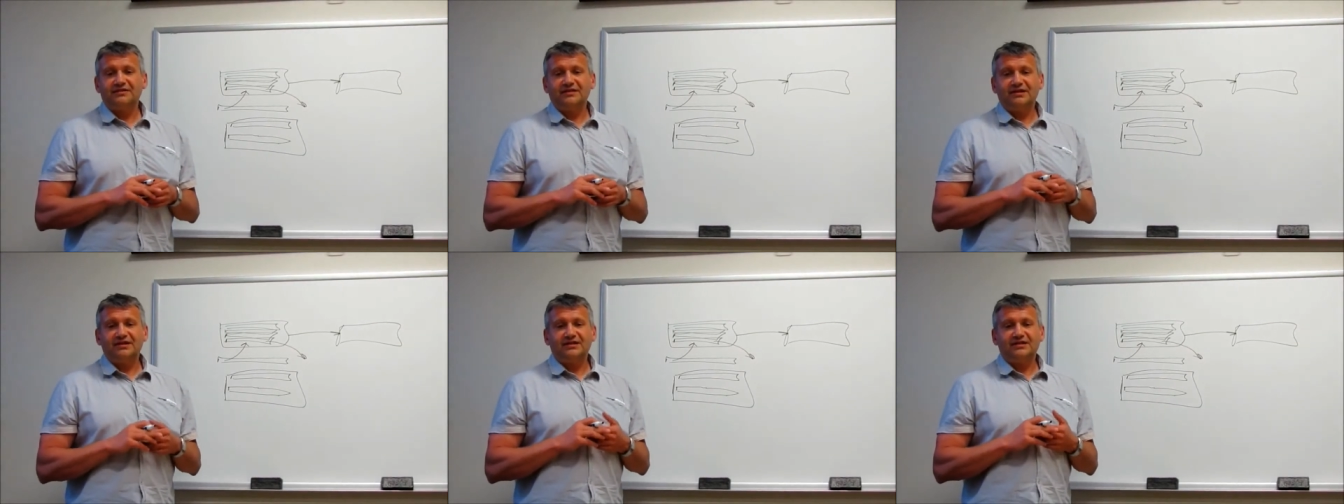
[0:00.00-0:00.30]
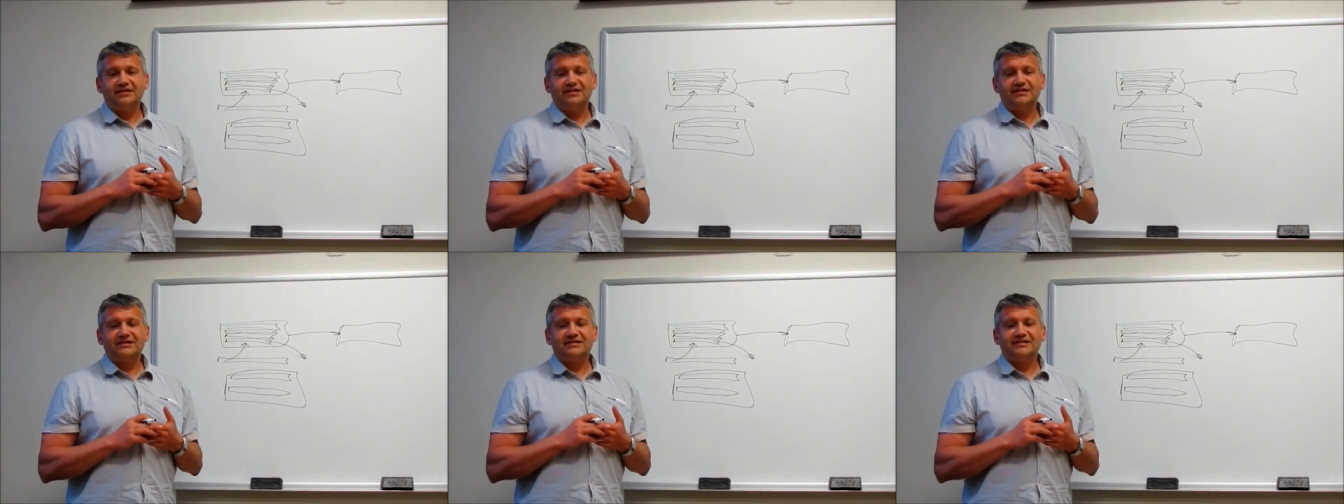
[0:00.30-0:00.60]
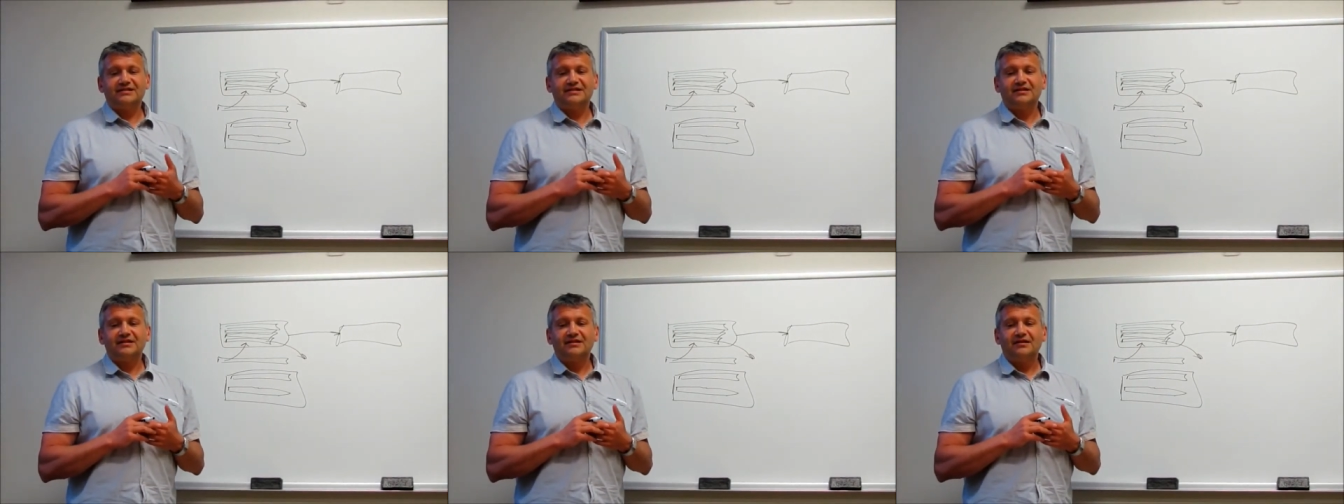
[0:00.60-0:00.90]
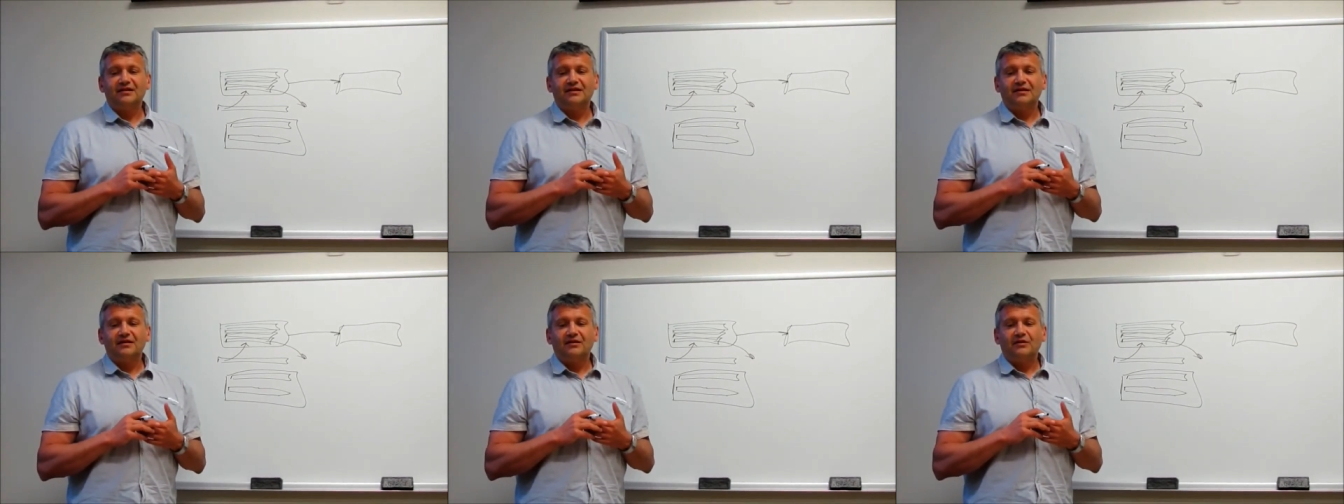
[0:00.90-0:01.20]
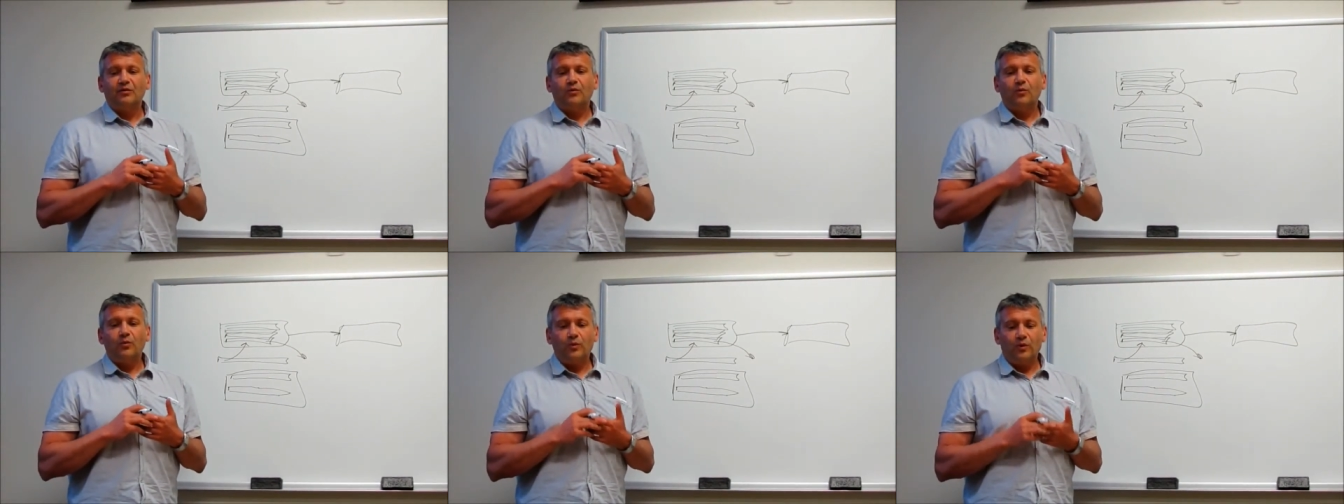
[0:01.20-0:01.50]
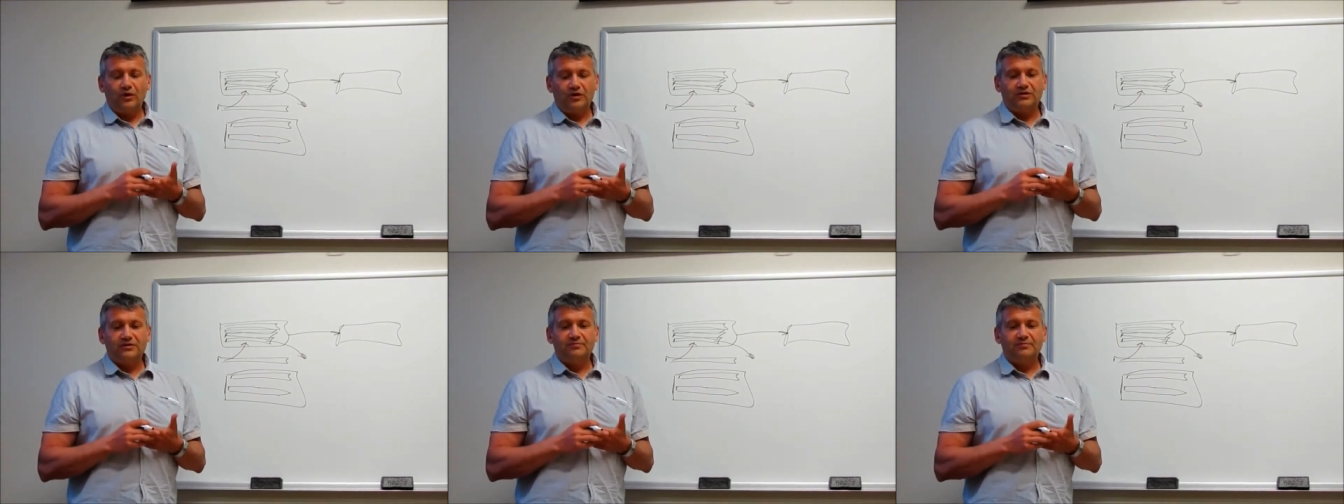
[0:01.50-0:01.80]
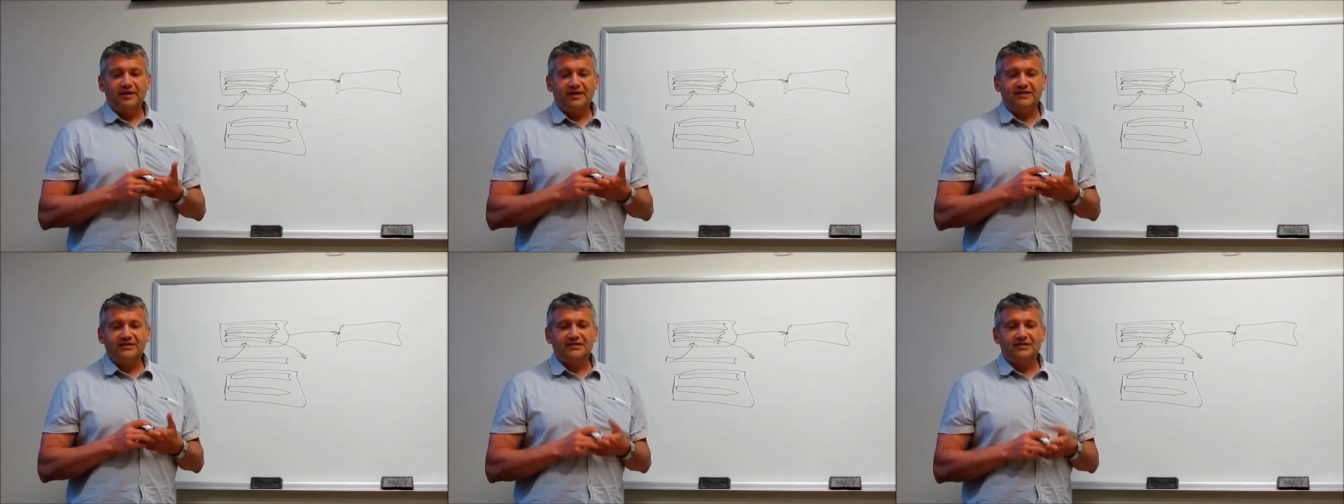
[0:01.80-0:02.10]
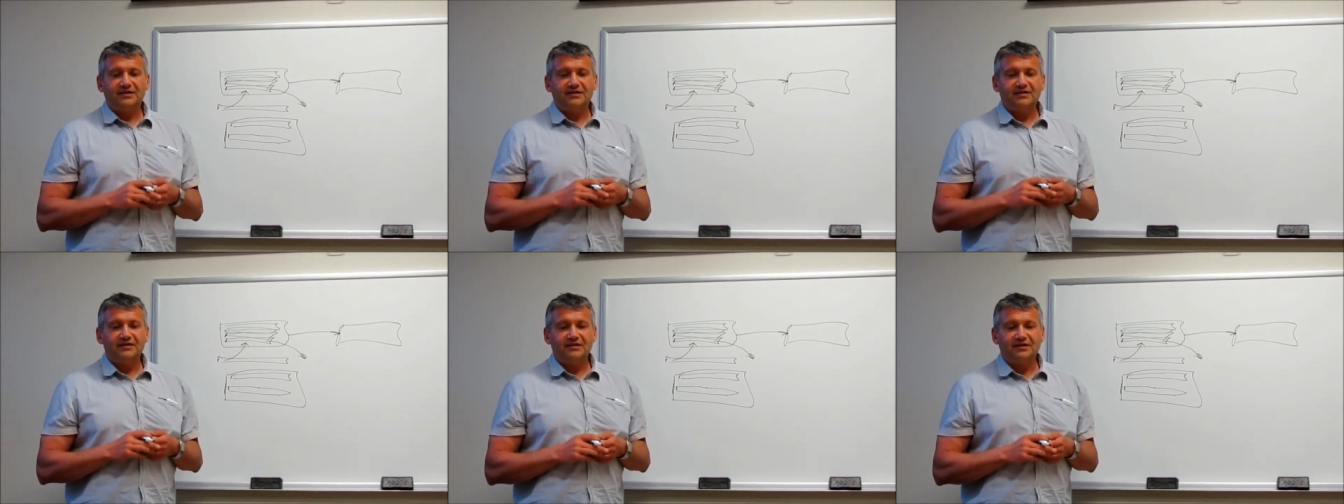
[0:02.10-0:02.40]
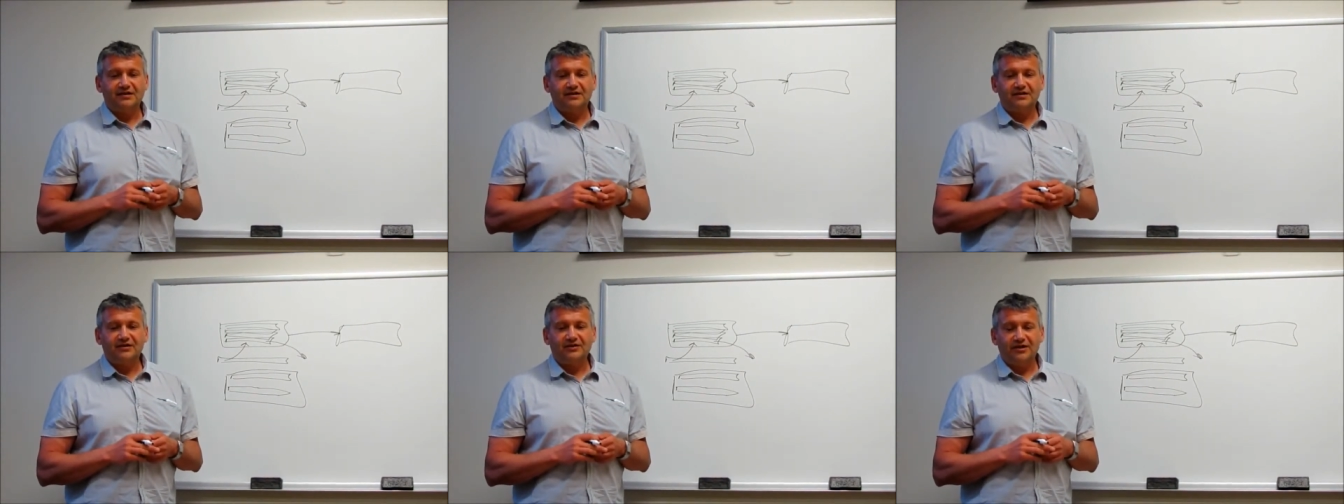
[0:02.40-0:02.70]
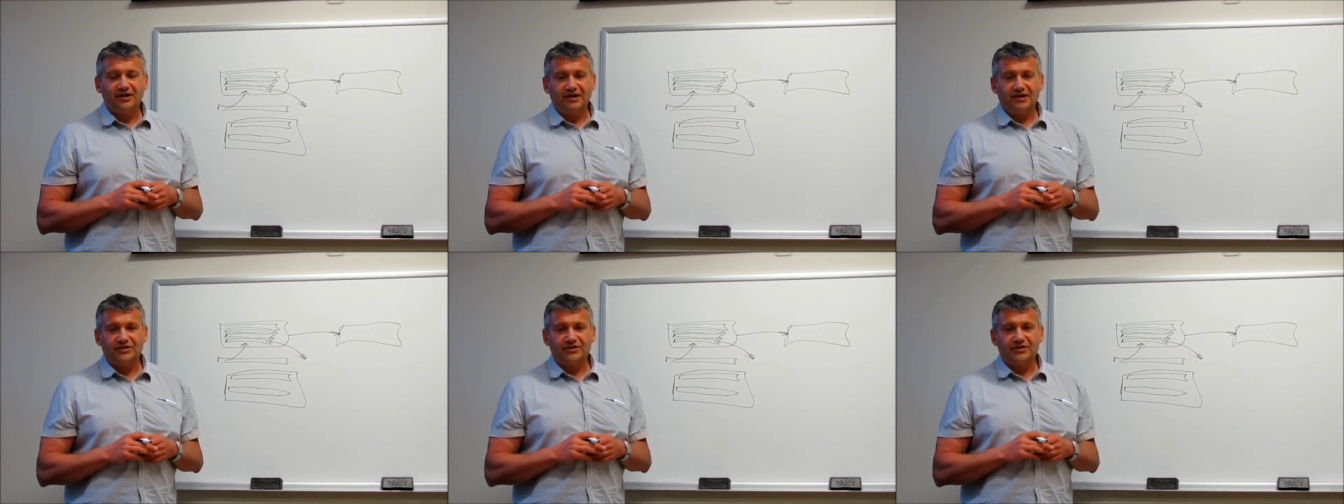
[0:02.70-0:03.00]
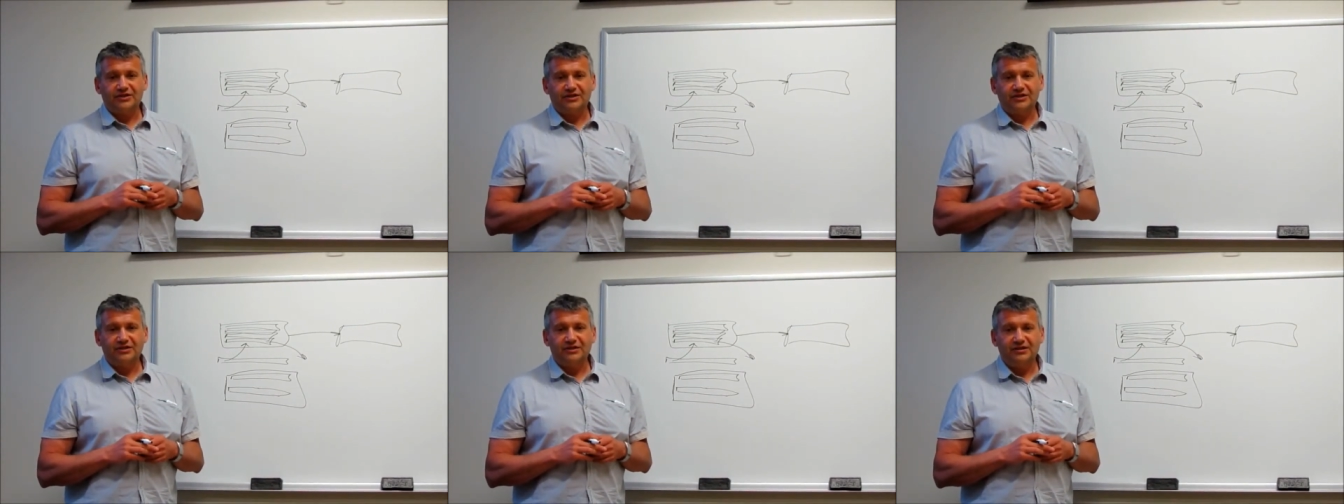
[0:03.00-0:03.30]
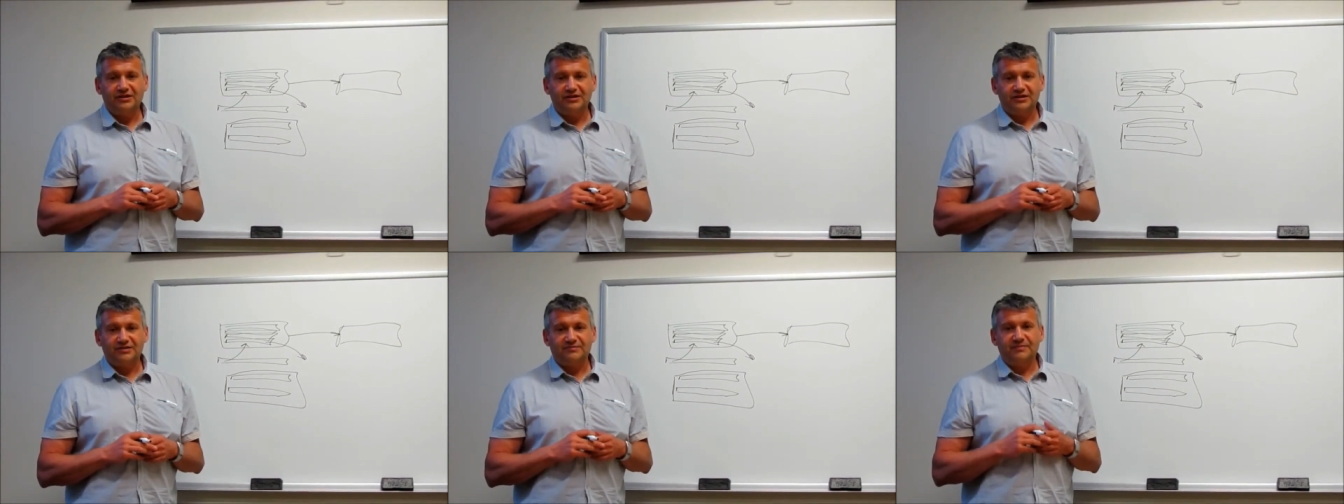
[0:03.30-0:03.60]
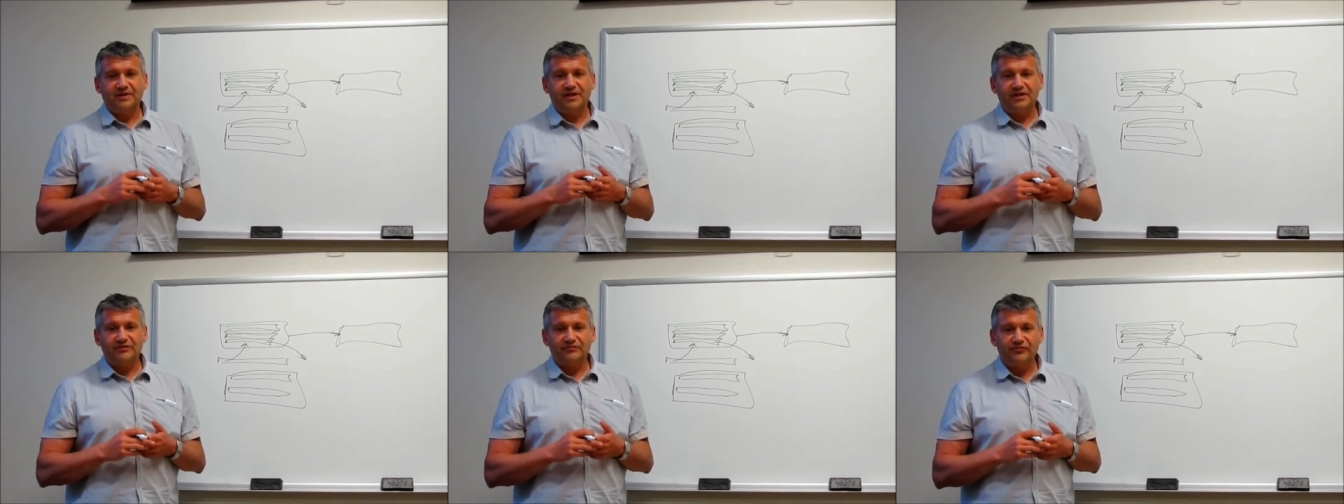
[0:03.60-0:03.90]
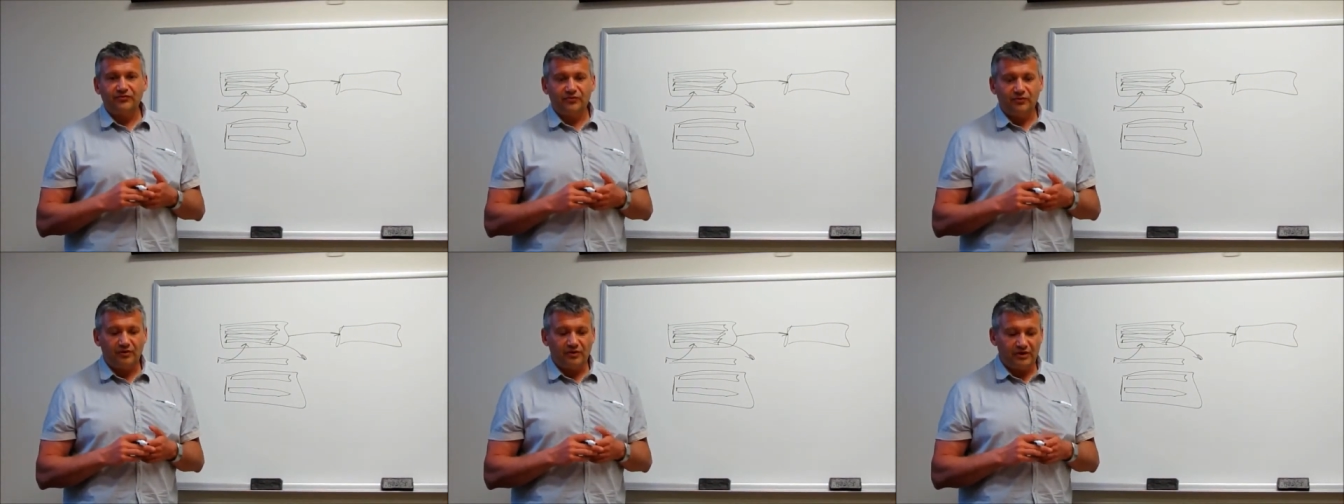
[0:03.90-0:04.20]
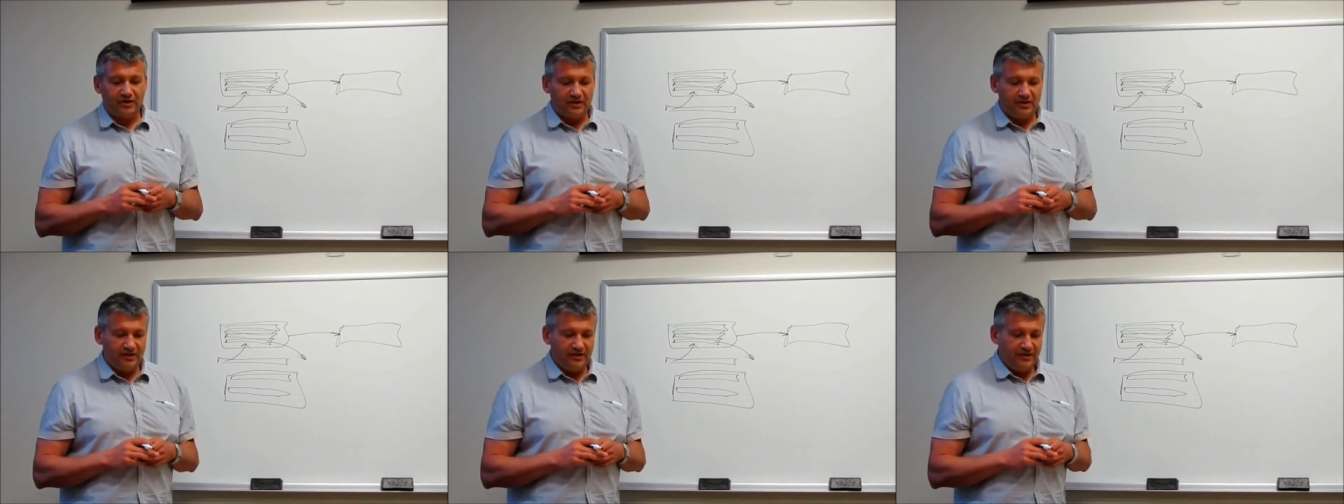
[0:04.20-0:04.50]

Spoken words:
That is what basically collection is made for.